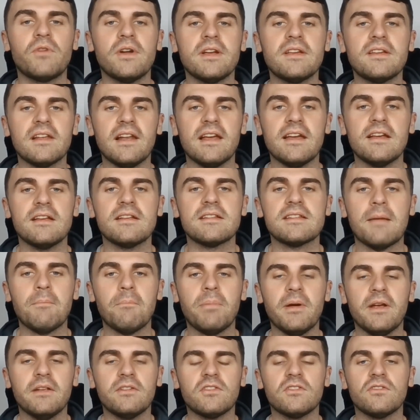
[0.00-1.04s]
regulators and
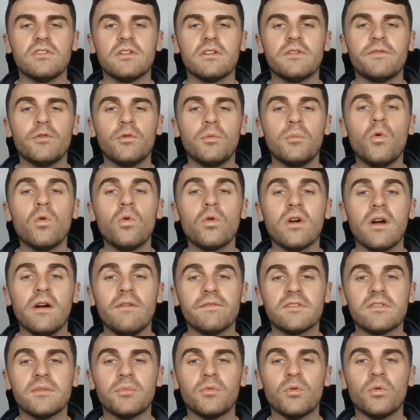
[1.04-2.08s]
passengers feel more
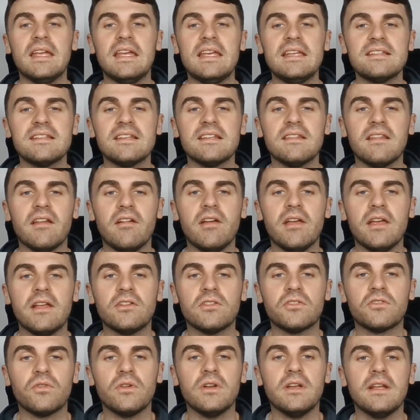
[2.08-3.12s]
comfortable, easing their
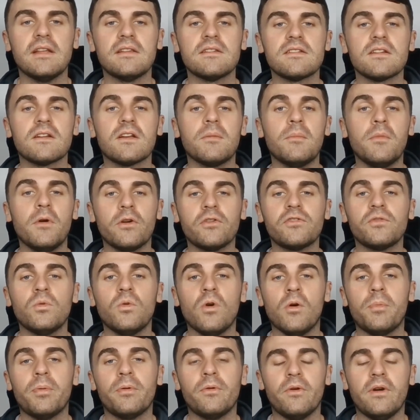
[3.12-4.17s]
entry into commercial
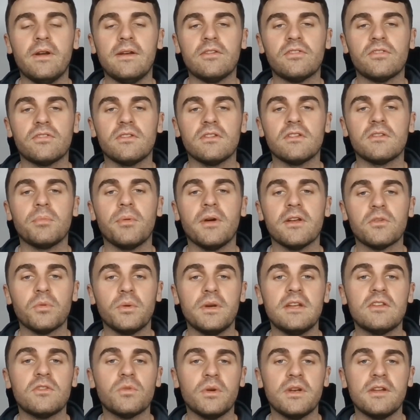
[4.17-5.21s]
operations by
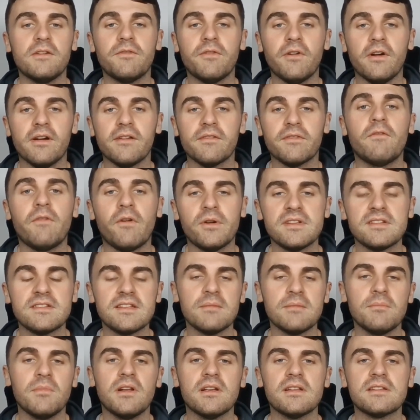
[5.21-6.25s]
2025, very
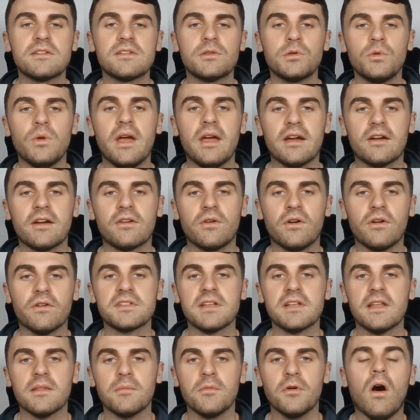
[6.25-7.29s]
similar to aircrafts
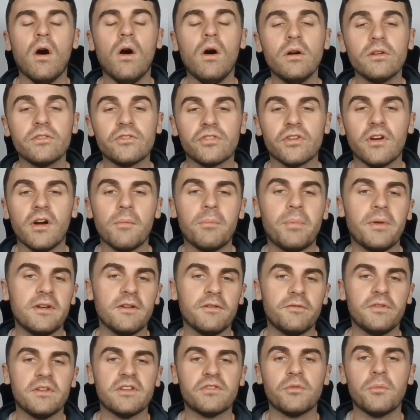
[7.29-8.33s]
at the moment. Archer
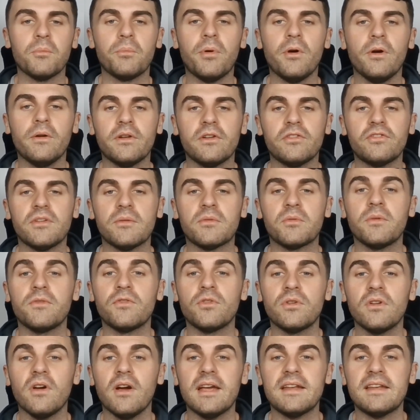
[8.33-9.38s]
benefits from partnerships with
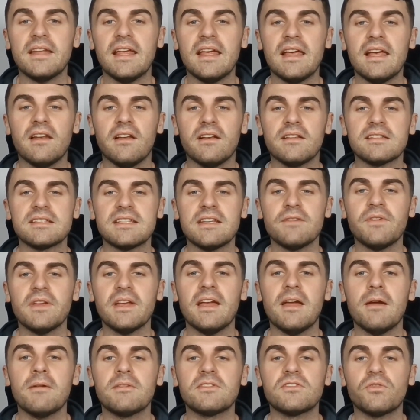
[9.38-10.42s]
United Airlines, giving
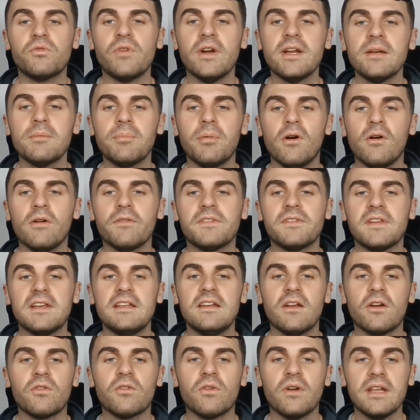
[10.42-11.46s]
it a direct path to
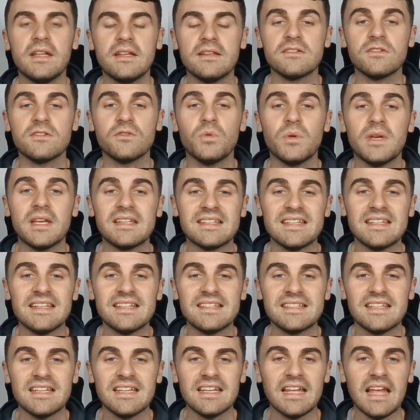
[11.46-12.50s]
integrate into
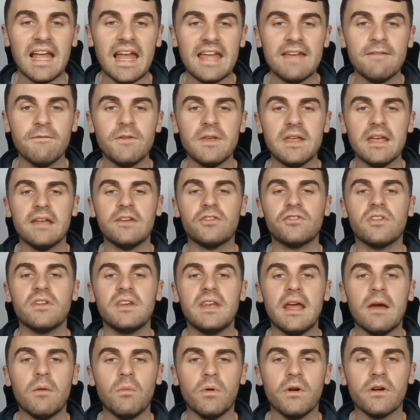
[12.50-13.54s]
existing aviation
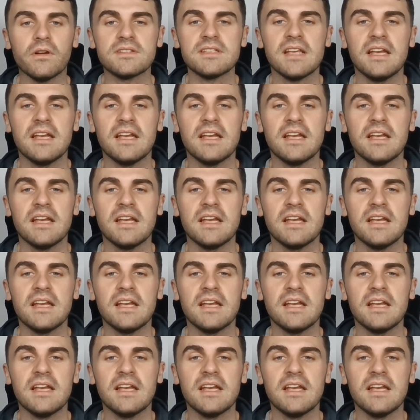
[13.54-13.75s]
networks.